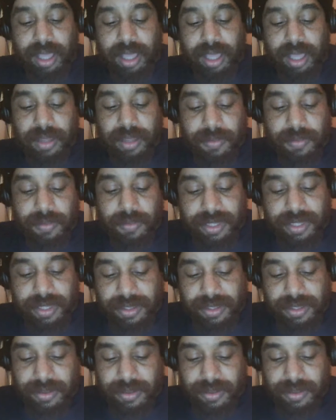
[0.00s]
what's
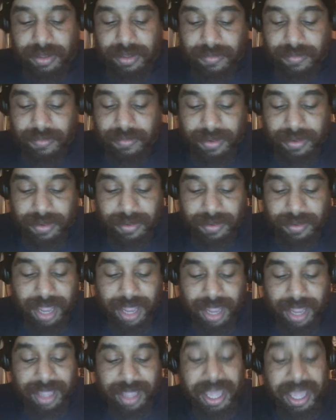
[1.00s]
the
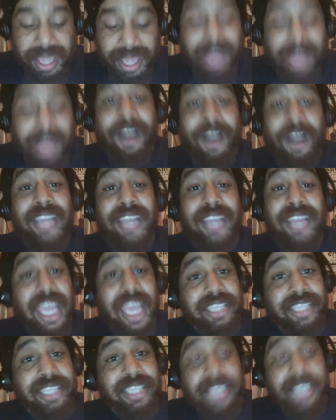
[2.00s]

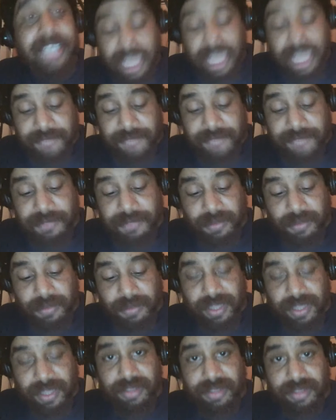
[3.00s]
Caucasian
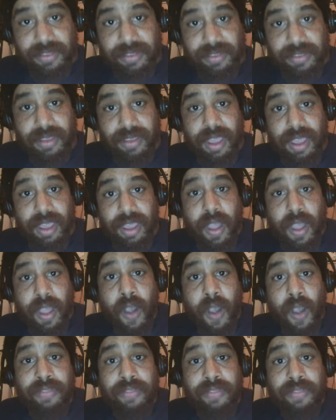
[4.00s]
influence on
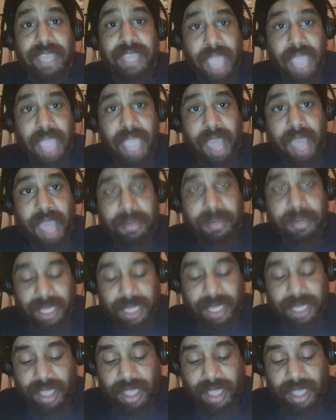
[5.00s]
the economy. Uh,